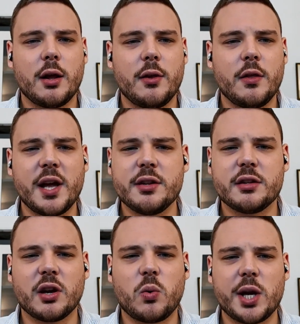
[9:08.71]
then
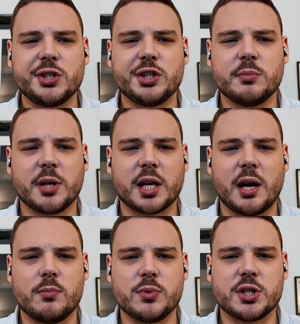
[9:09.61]
the question
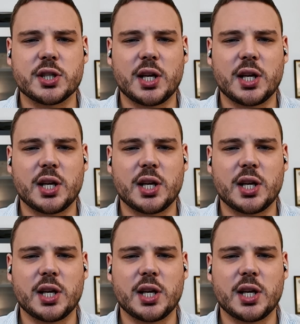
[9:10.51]
becomes,